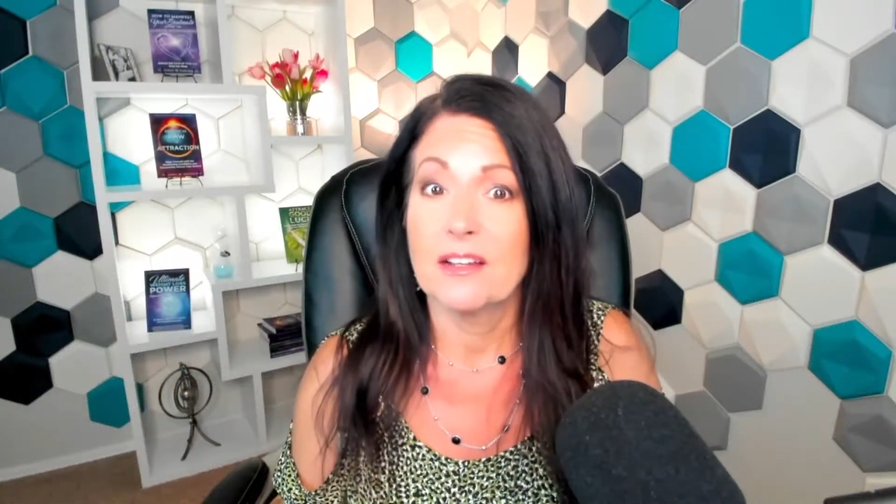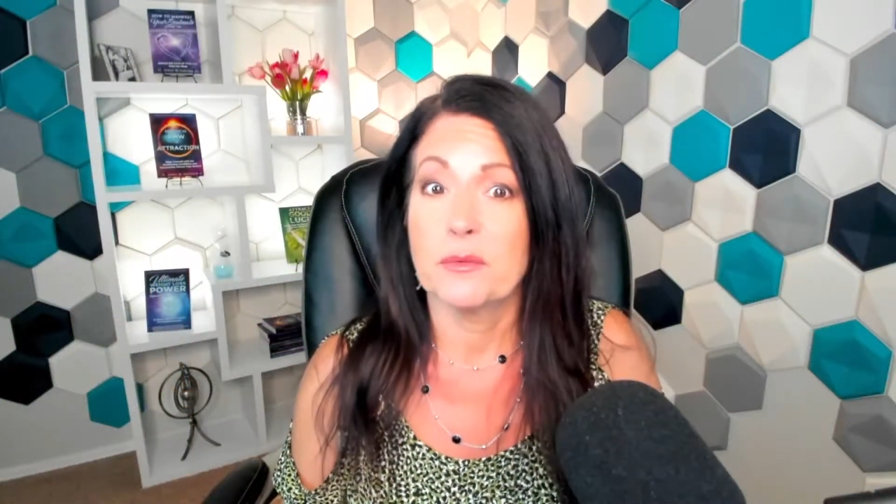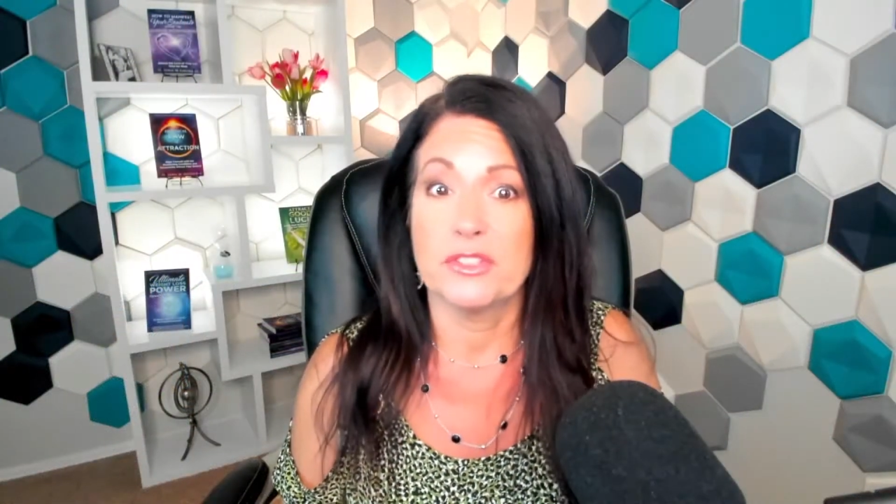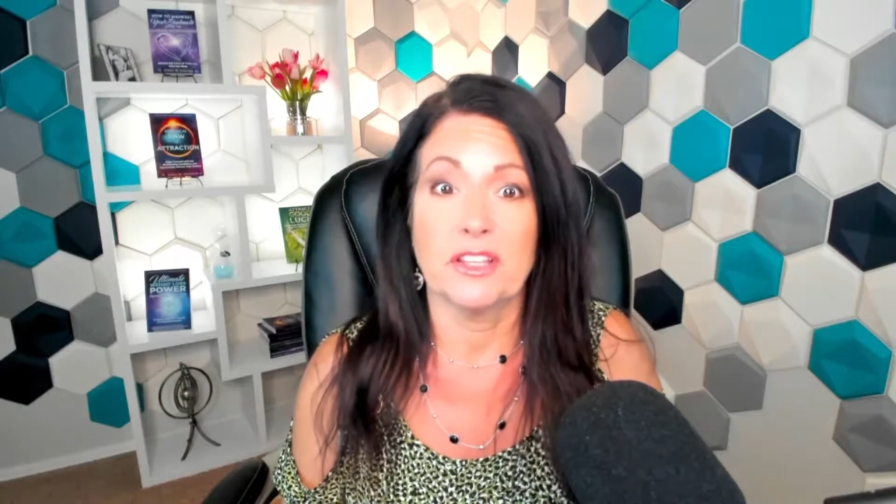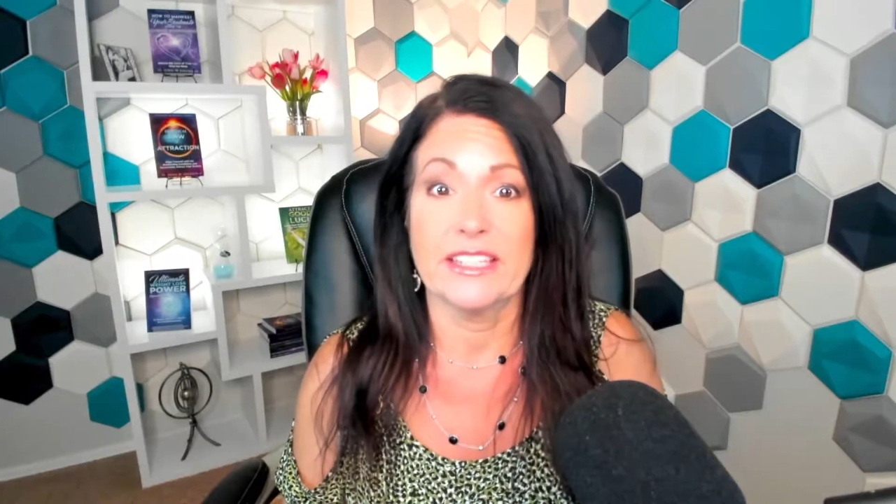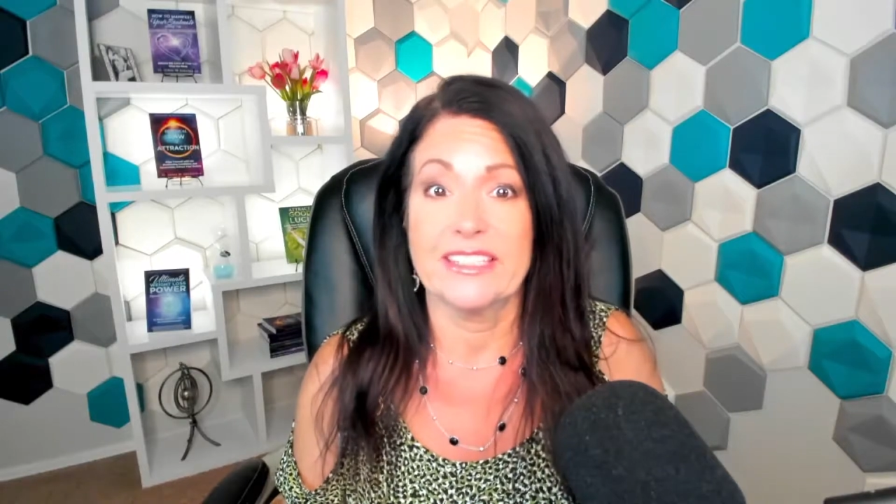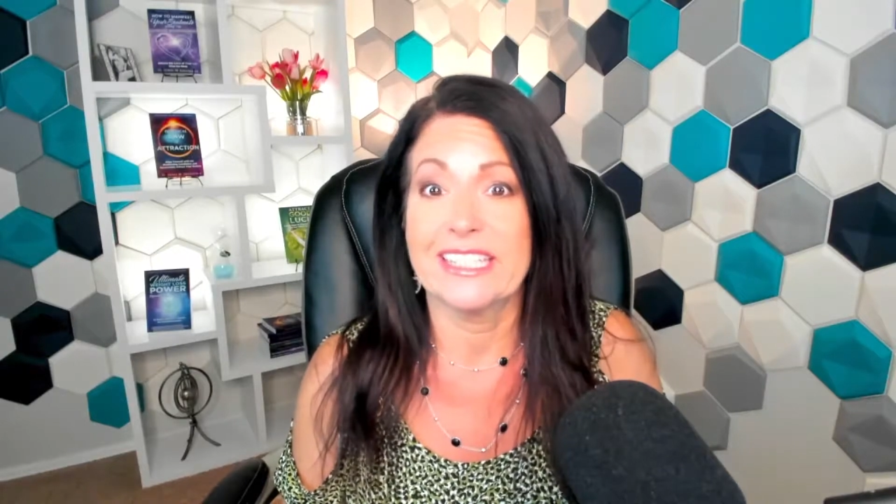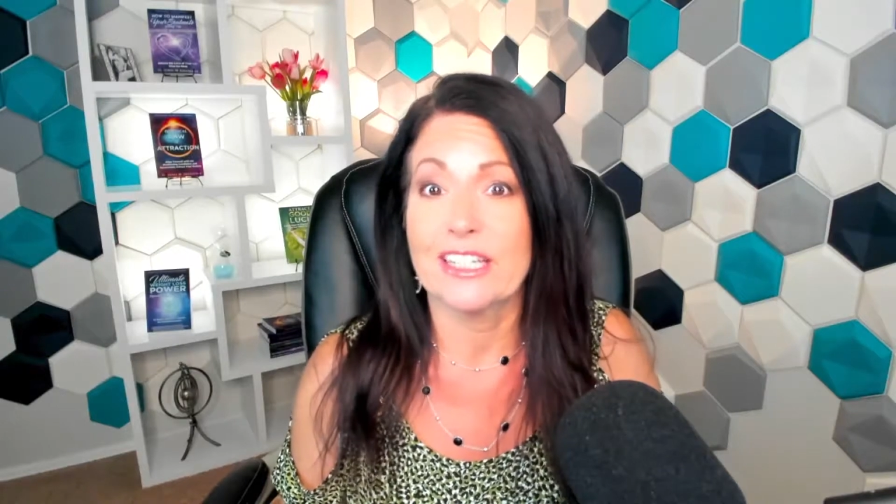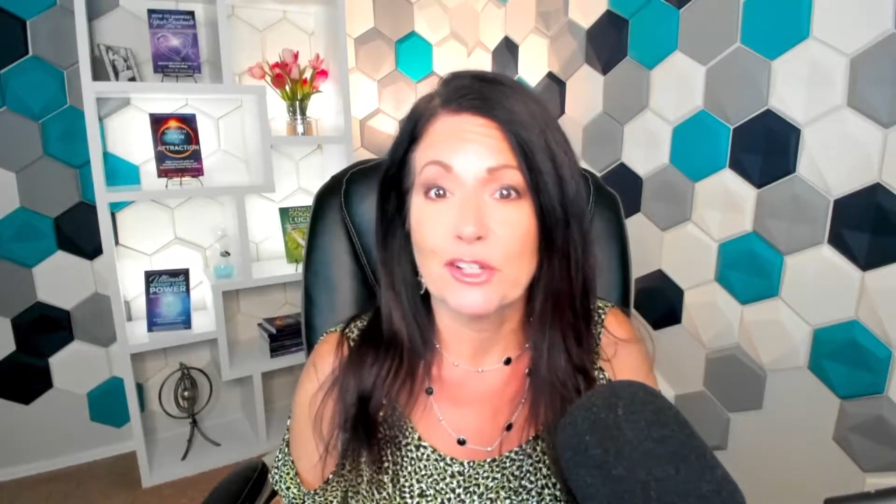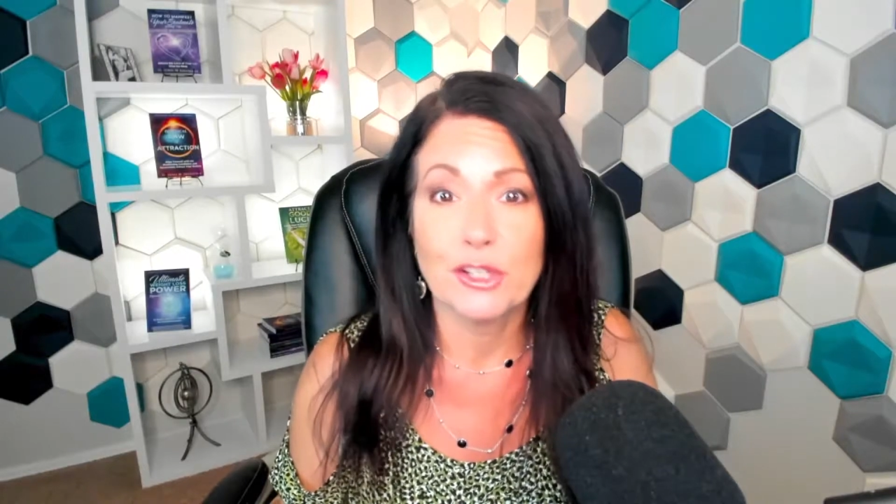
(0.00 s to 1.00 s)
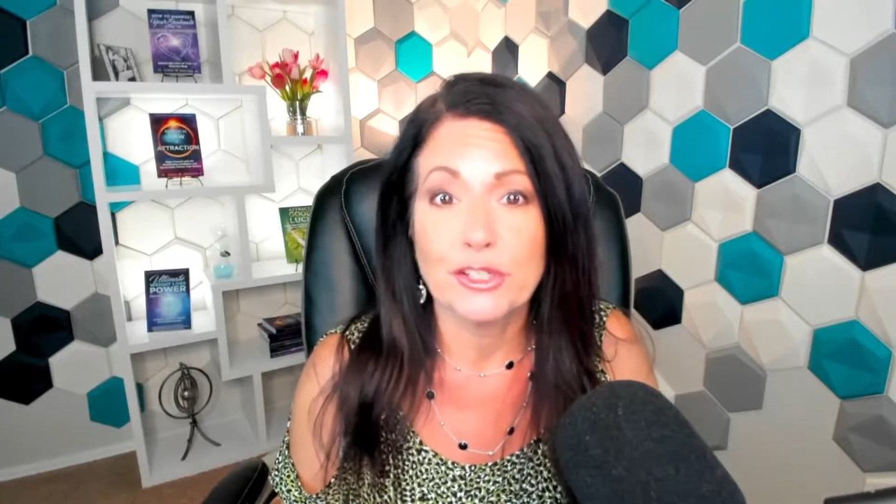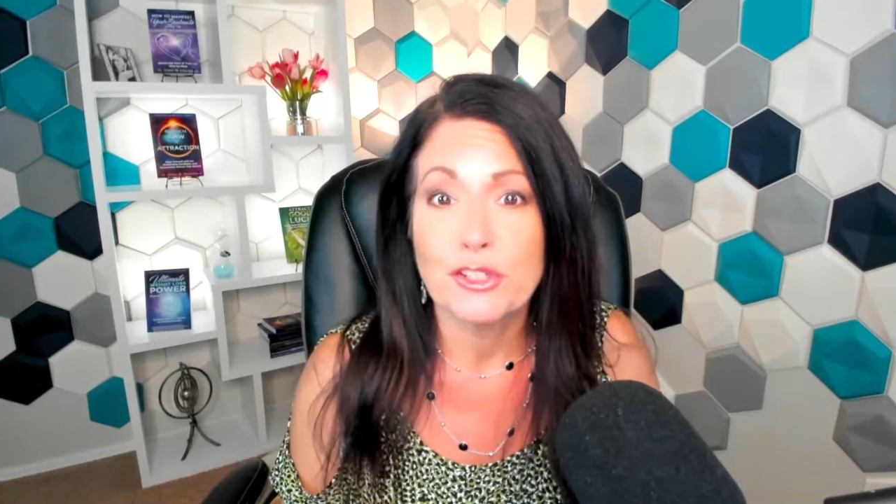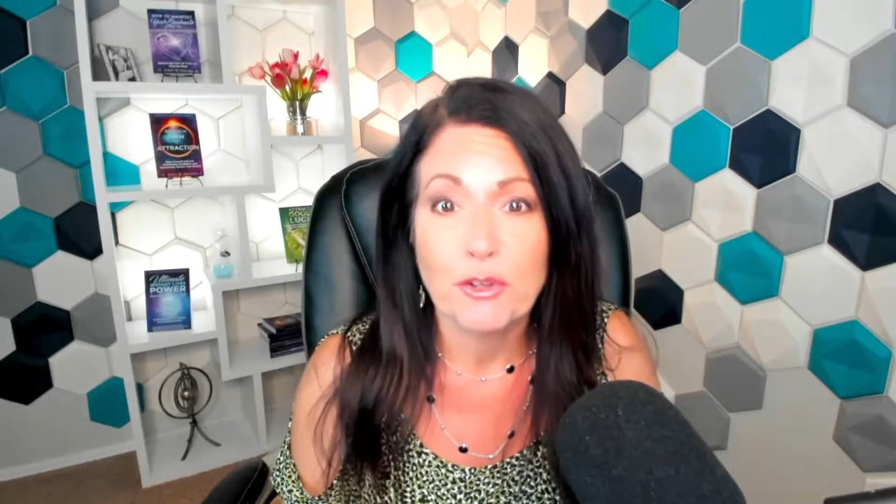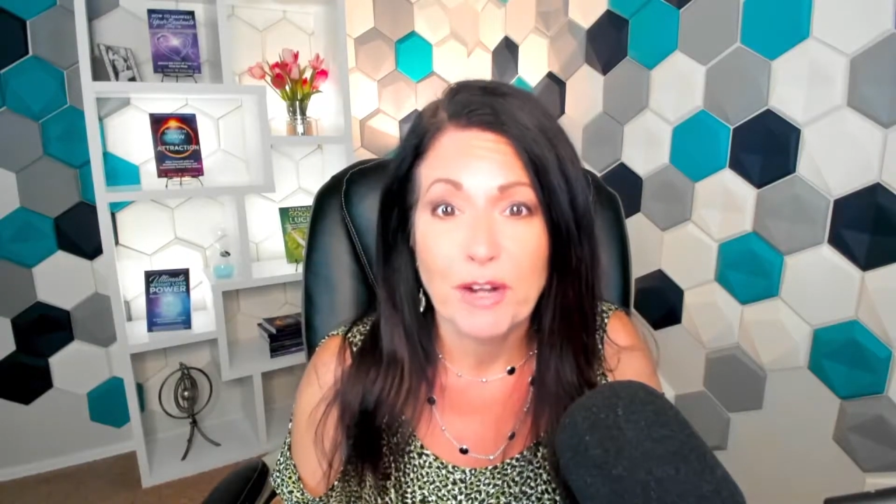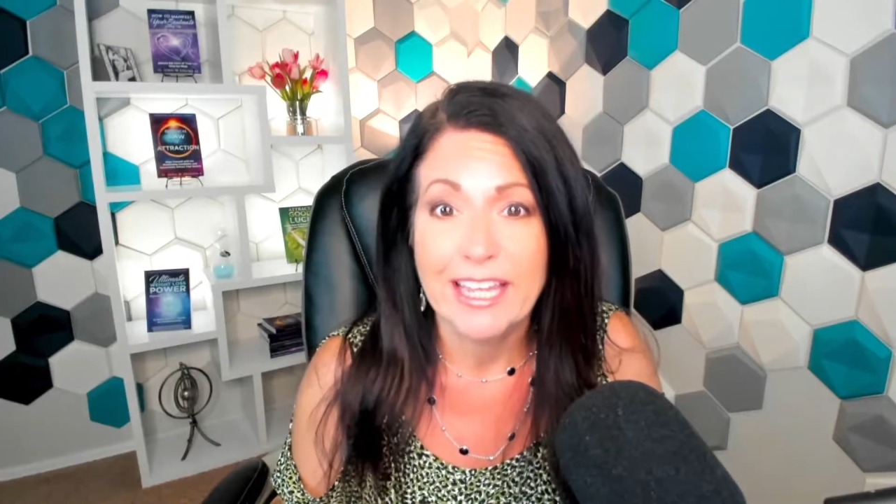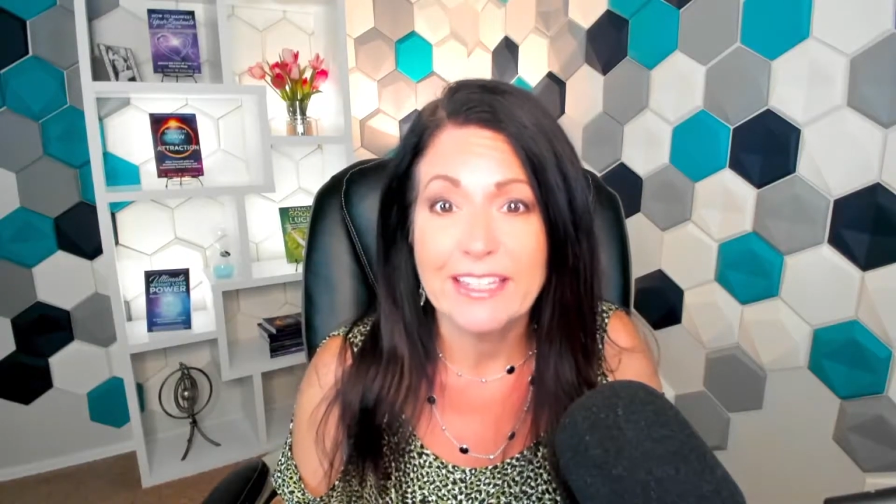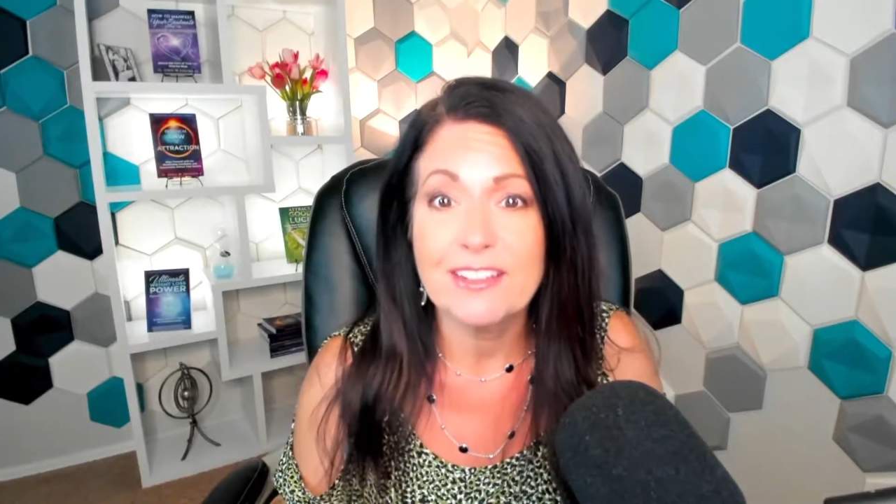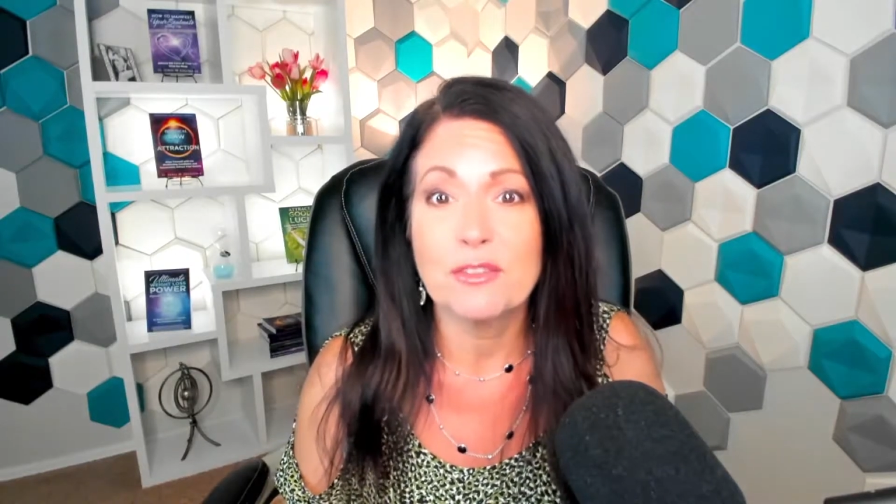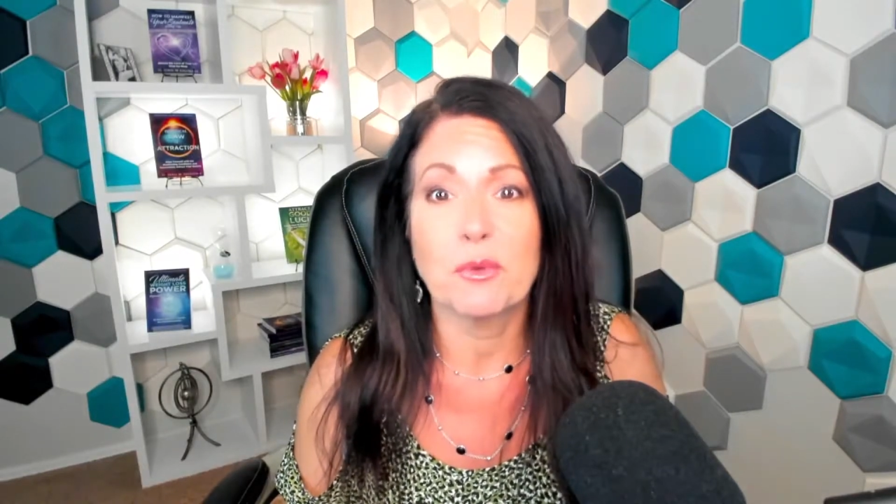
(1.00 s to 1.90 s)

Would you like to get good grades?